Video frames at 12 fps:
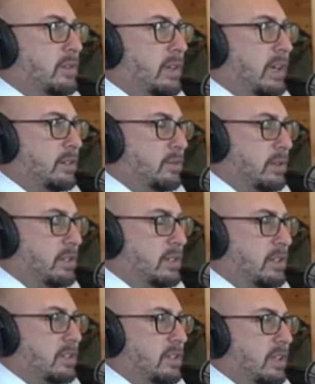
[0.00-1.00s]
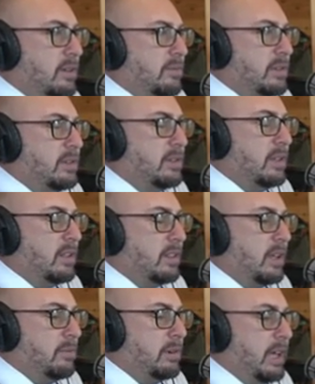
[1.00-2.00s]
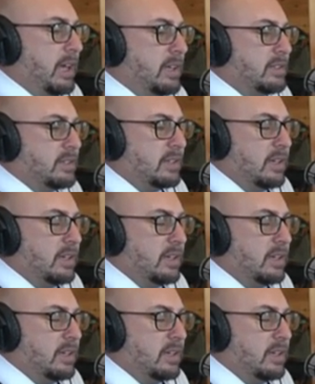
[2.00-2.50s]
had questions that they would ask.